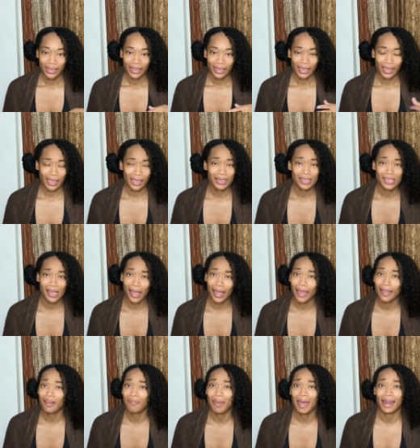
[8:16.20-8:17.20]
each
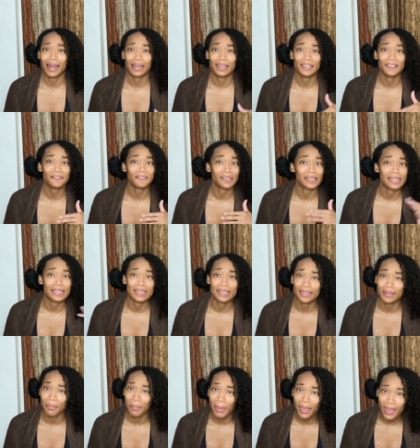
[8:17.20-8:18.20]
item had a different
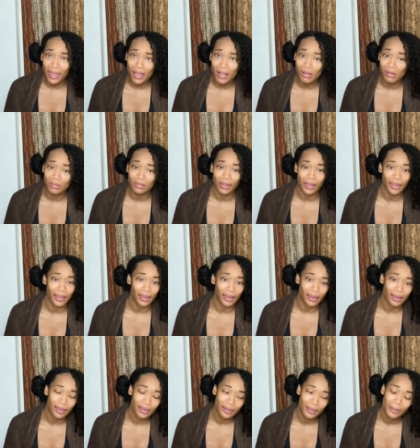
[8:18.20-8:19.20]
smell. Like,
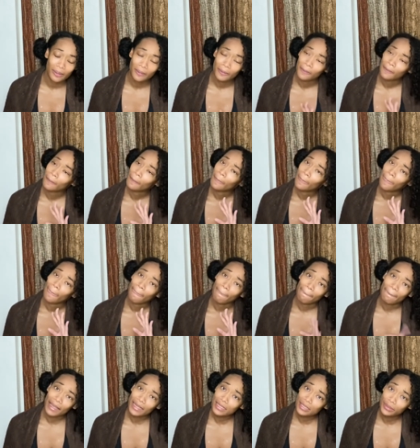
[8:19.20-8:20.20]

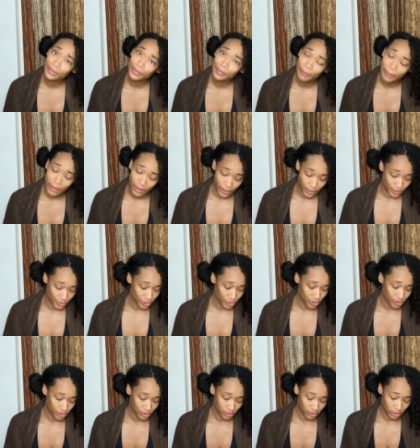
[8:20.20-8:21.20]
that's too much.
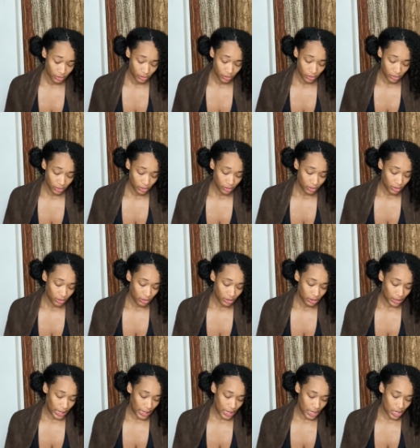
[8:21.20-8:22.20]

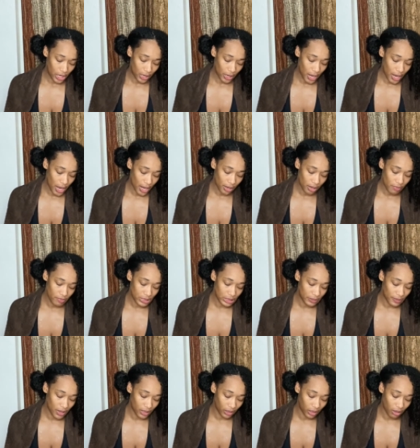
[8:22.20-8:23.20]
Like, your hair will be
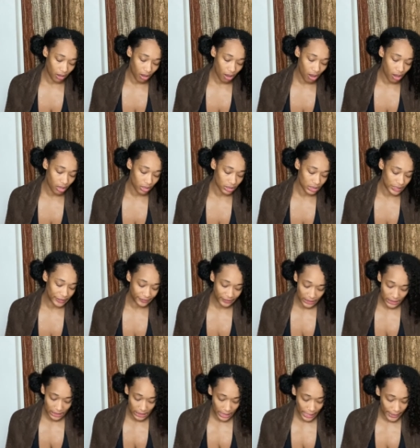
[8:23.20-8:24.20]
smelling all
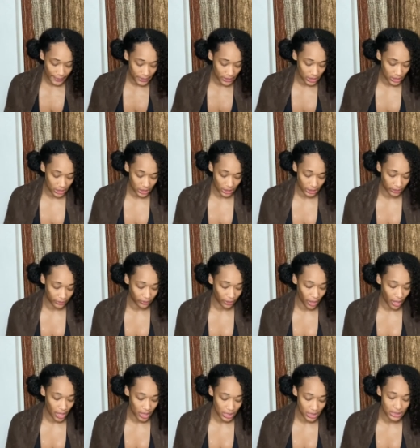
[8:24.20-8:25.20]
different types of stuff.
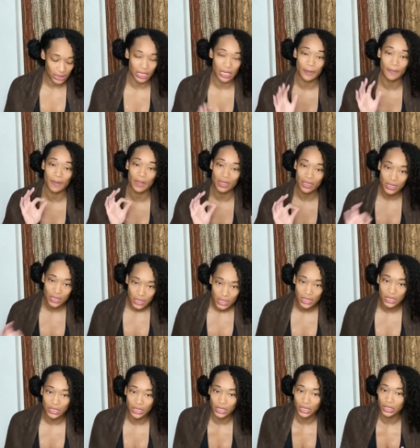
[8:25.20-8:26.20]
Like, let's keep it
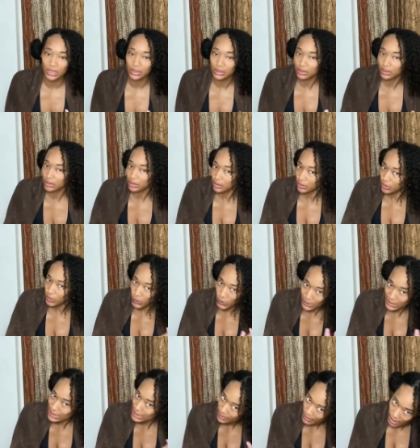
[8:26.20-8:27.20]
consistent.
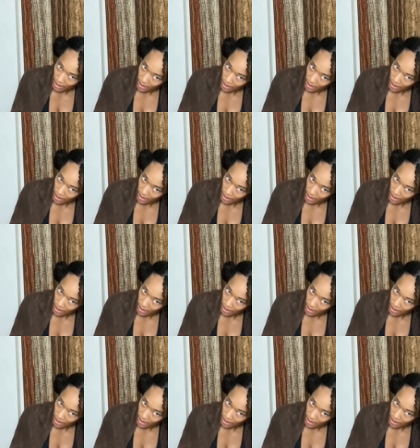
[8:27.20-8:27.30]
One smell,